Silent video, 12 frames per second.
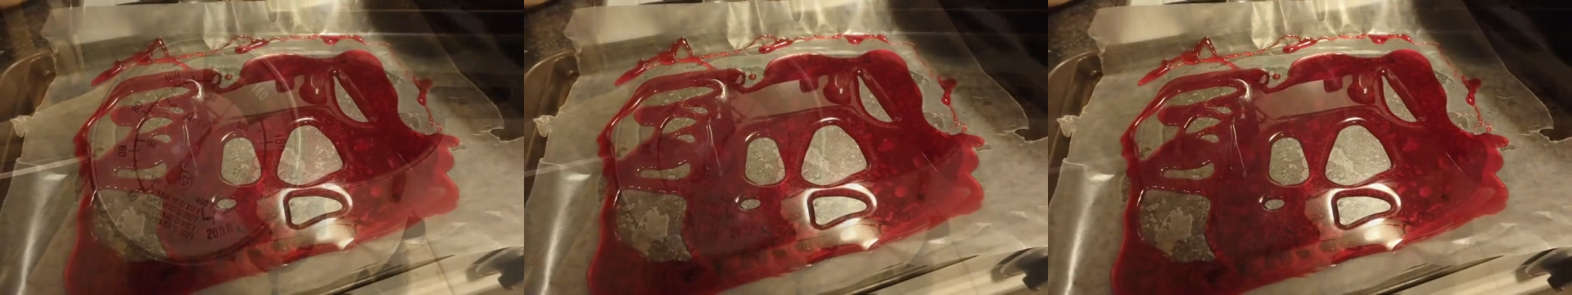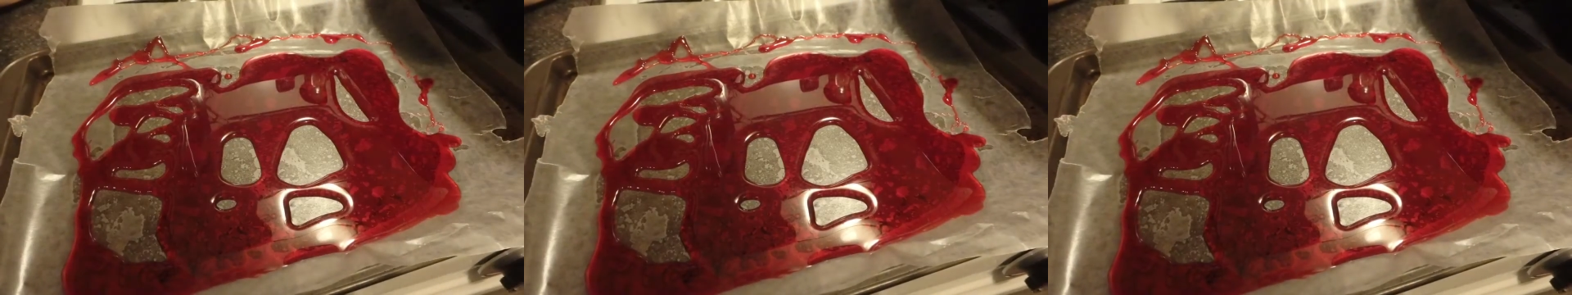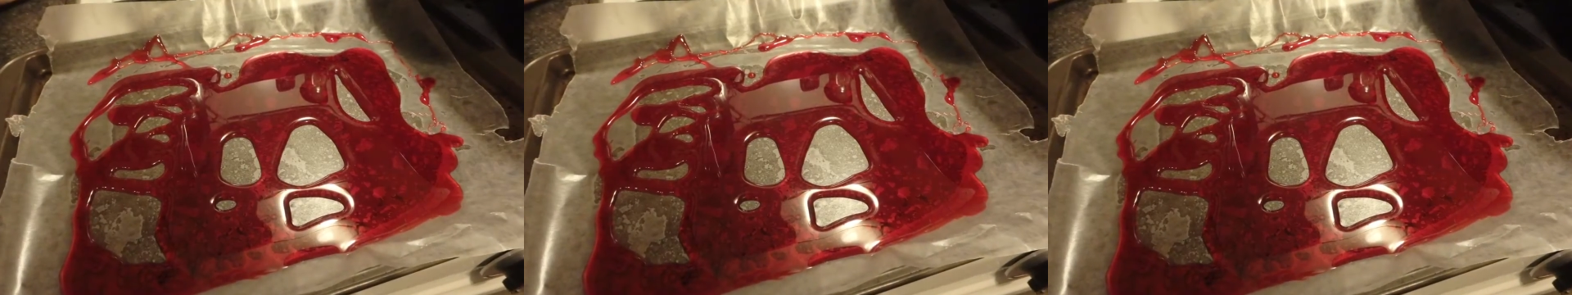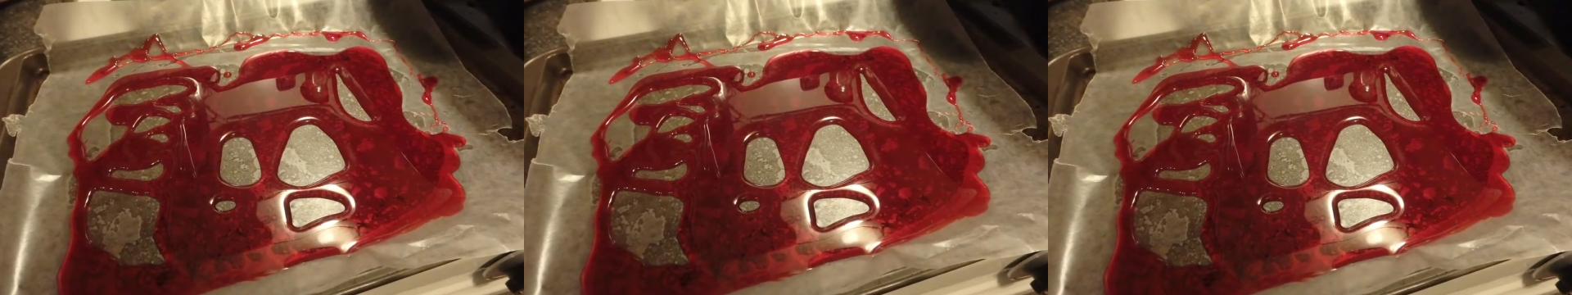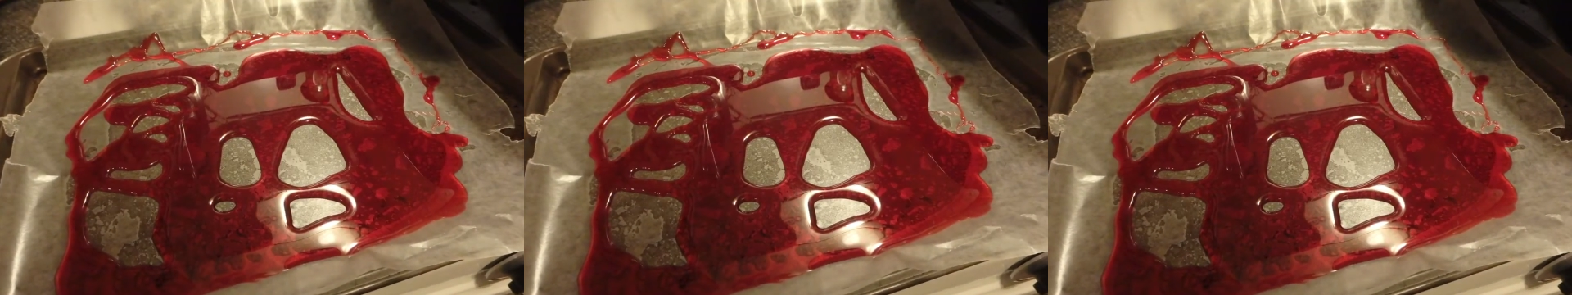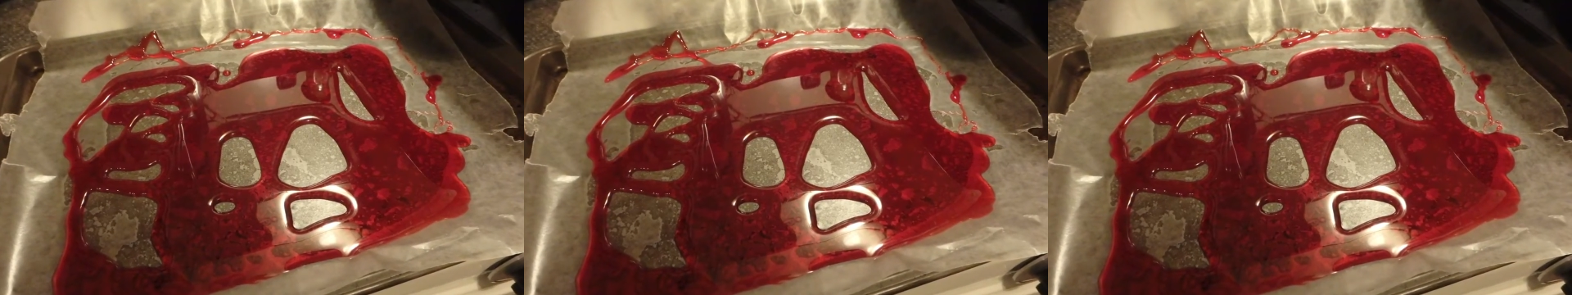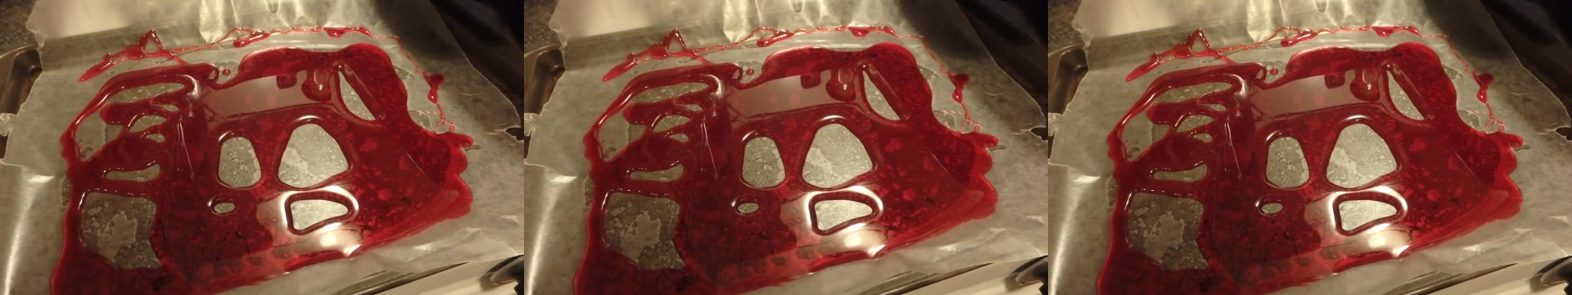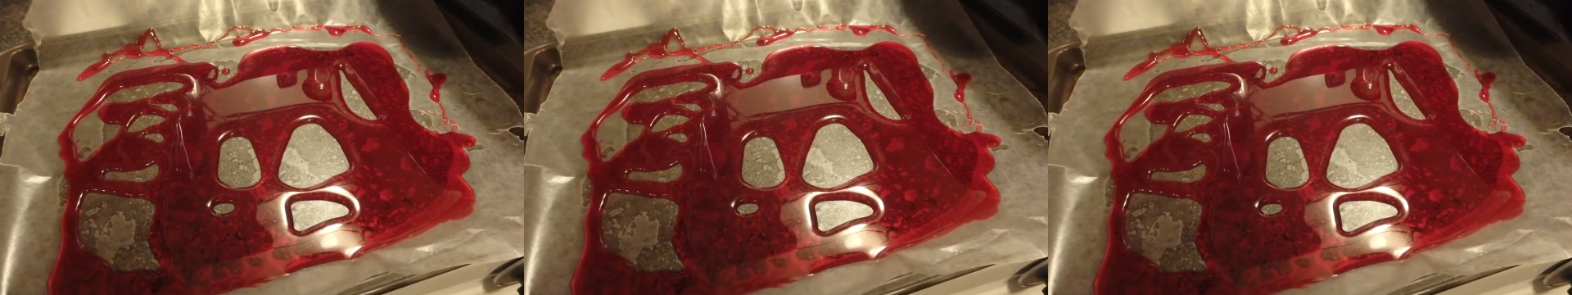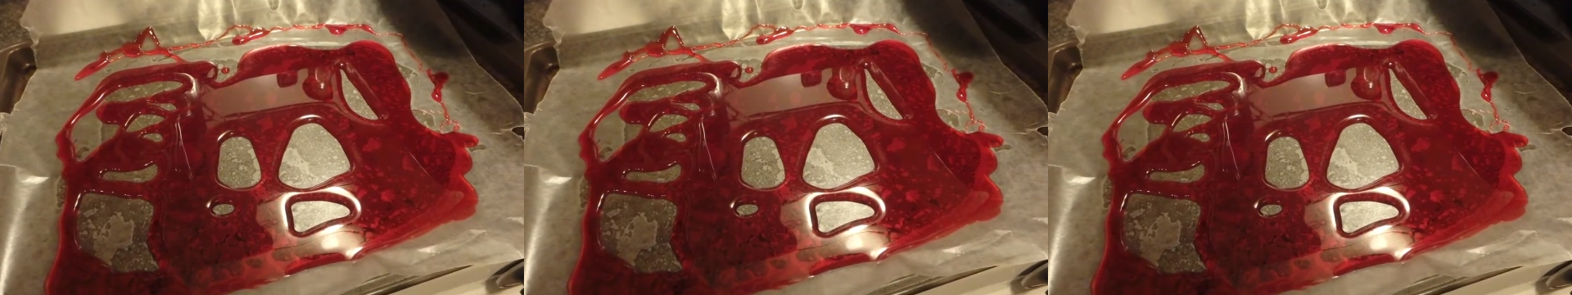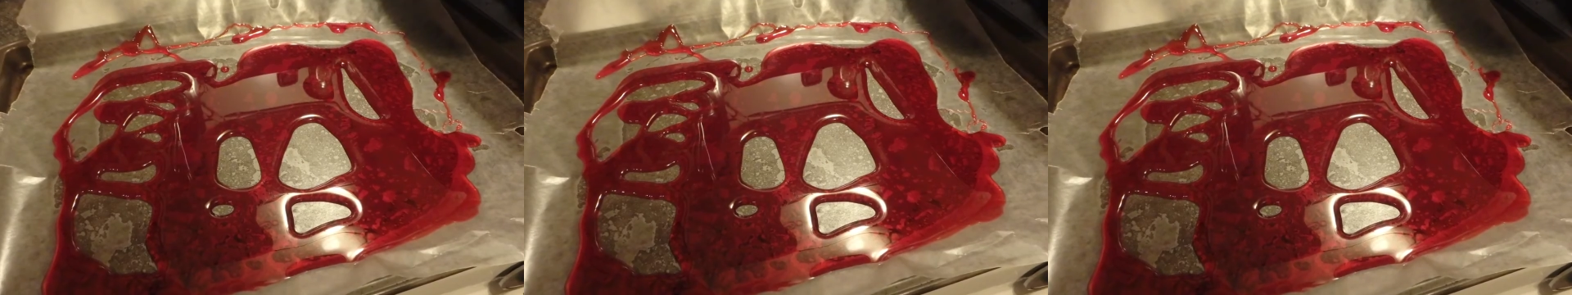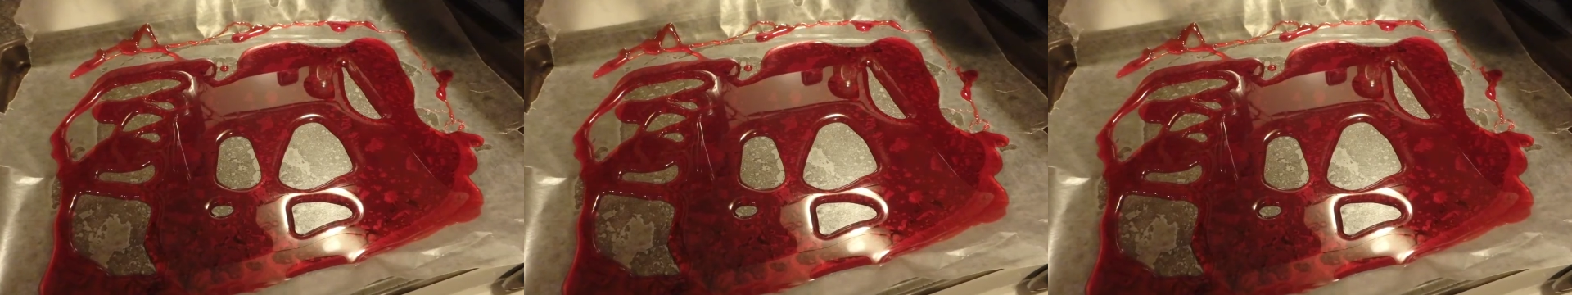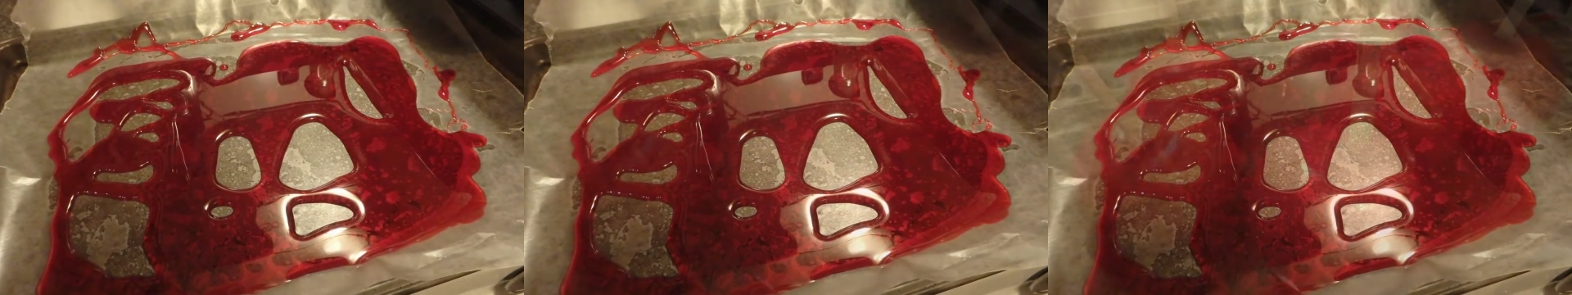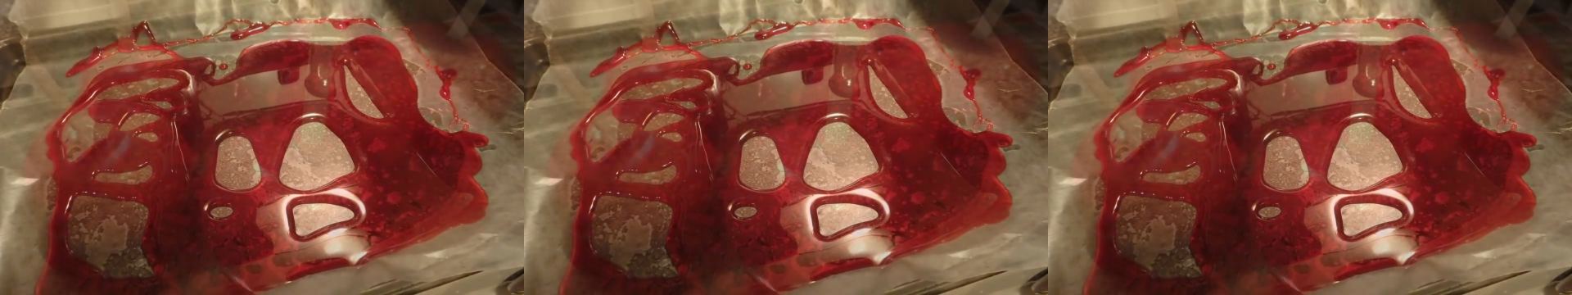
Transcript: No face is visible, so there are no lips to read.